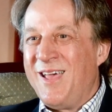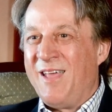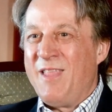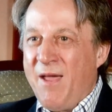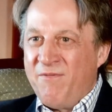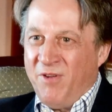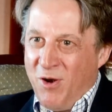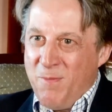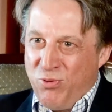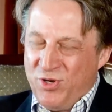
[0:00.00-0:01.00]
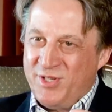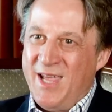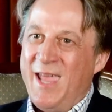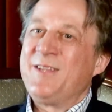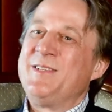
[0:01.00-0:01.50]
And they are very
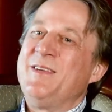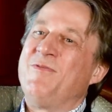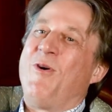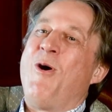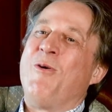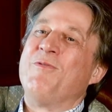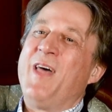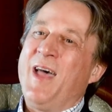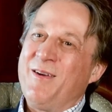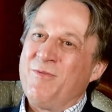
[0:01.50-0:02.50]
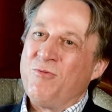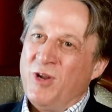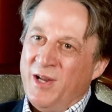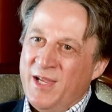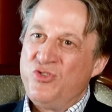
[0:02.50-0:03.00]
protective of that
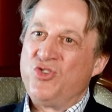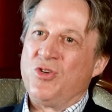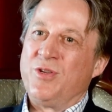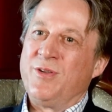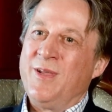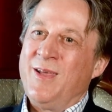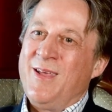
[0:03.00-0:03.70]
religion.